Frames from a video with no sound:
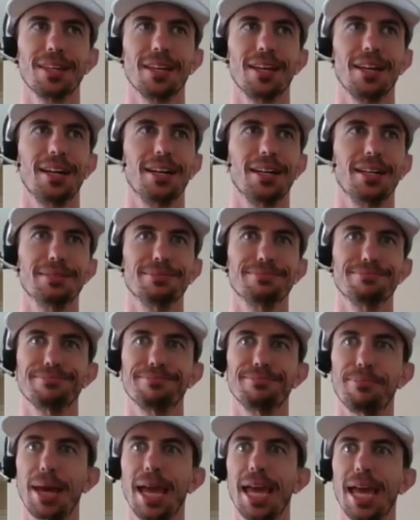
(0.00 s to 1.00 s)
uh,
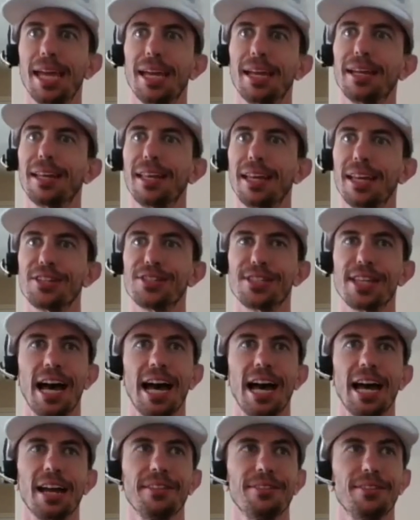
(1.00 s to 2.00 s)
pain
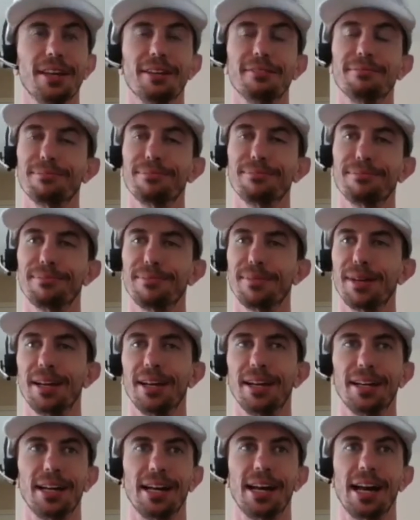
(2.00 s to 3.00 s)
inside that,
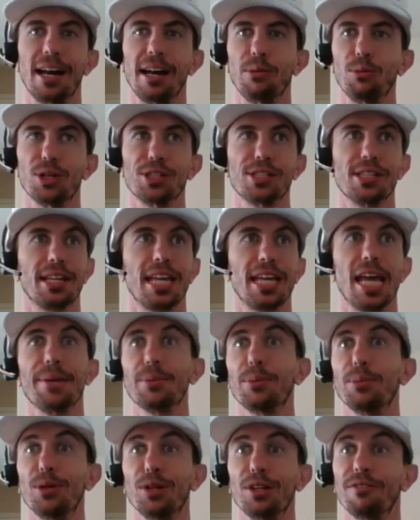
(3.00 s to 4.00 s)
uh, I wasn't
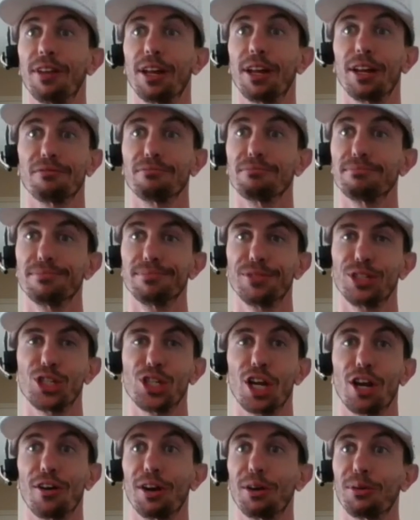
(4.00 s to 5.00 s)
capable of like
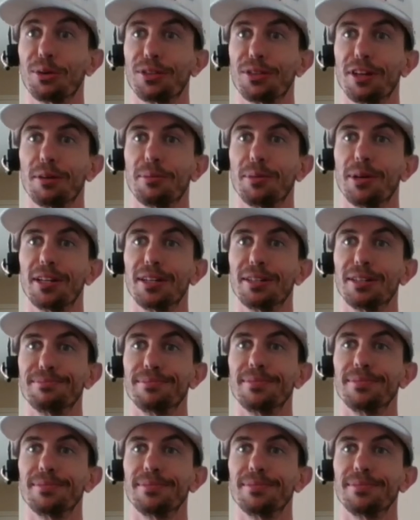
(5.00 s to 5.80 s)
sharing with anybody,